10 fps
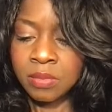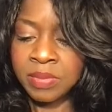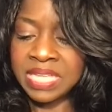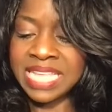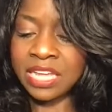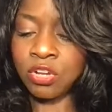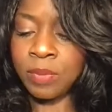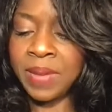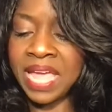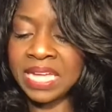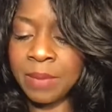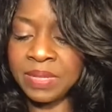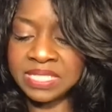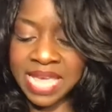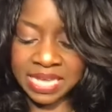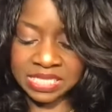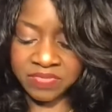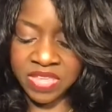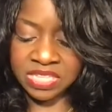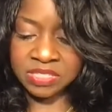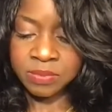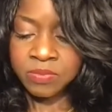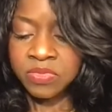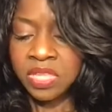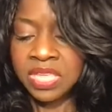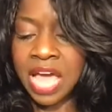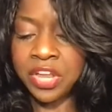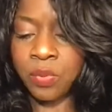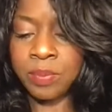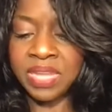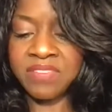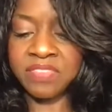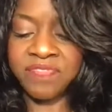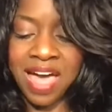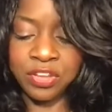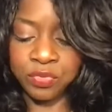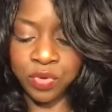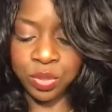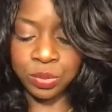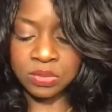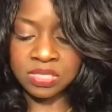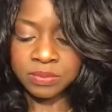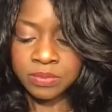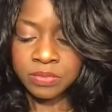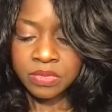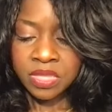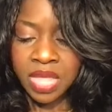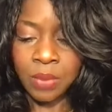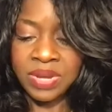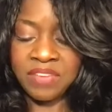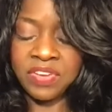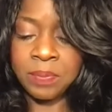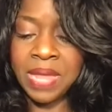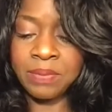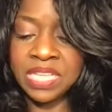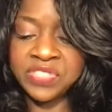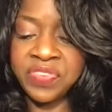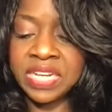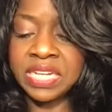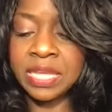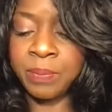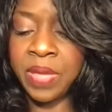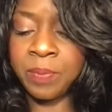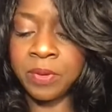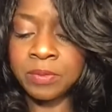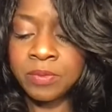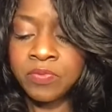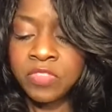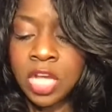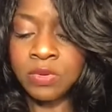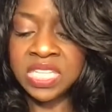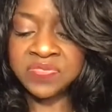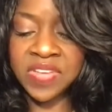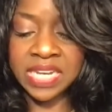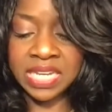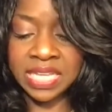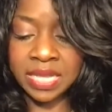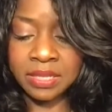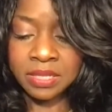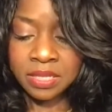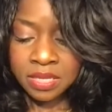because I can only play a couple of seconds of this. Y'all know we believe in following the rules. And we're not going to play with these funny looking people on these funny looking.